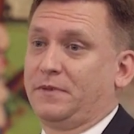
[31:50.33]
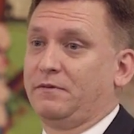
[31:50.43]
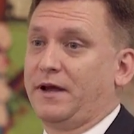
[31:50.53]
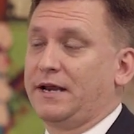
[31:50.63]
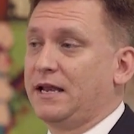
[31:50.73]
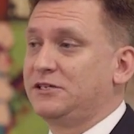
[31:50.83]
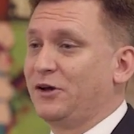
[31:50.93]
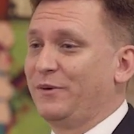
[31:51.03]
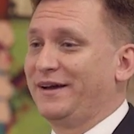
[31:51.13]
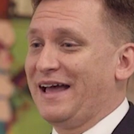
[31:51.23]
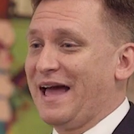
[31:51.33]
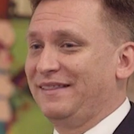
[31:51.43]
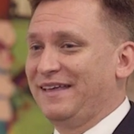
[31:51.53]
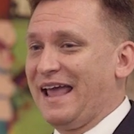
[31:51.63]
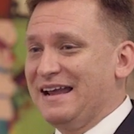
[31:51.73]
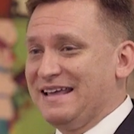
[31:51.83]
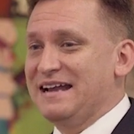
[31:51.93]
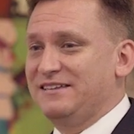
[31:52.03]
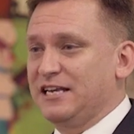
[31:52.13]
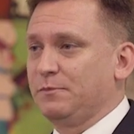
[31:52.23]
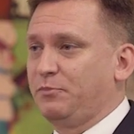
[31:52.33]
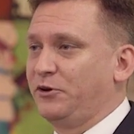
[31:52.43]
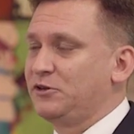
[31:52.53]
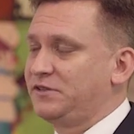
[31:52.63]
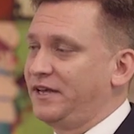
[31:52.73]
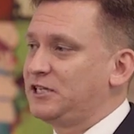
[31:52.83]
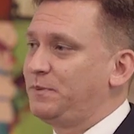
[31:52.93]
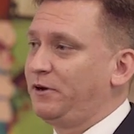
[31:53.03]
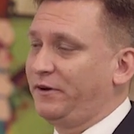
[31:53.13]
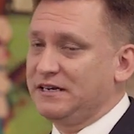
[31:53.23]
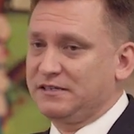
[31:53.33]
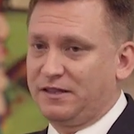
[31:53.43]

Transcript: Right? And so again, the 88 didn't produce the experience,